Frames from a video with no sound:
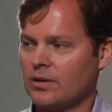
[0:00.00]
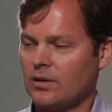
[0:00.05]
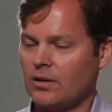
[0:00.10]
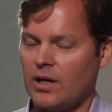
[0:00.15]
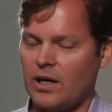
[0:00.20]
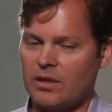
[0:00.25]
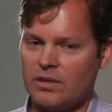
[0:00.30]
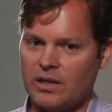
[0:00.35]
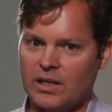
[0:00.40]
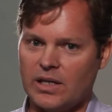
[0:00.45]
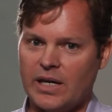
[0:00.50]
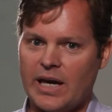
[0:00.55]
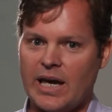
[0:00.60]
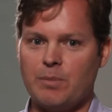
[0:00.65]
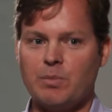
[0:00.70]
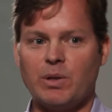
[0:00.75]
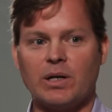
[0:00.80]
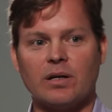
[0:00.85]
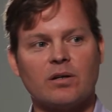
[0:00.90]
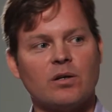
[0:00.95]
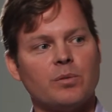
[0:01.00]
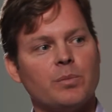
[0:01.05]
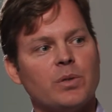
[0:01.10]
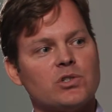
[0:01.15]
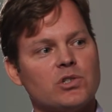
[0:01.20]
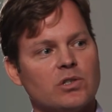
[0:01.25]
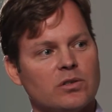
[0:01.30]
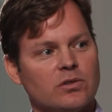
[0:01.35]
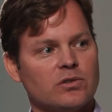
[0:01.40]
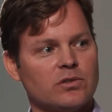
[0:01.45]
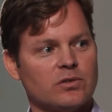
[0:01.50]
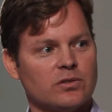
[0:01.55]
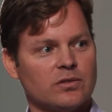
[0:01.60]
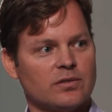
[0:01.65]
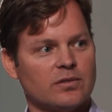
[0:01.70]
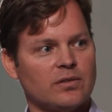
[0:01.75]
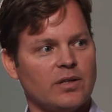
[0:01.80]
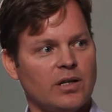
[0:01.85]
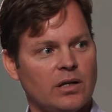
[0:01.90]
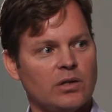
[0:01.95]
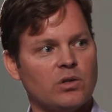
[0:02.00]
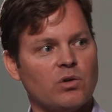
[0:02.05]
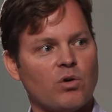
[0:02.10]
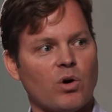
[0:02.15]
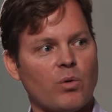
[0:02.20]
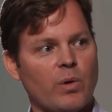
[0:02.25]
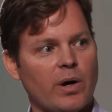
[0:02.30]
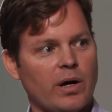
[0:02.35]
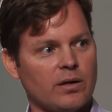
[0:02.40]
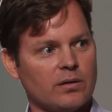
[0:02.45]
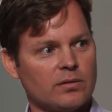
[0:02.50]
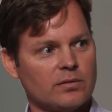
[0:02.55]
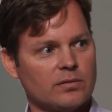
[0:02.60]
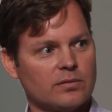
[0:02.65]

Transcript: that the gaming commissions in Norway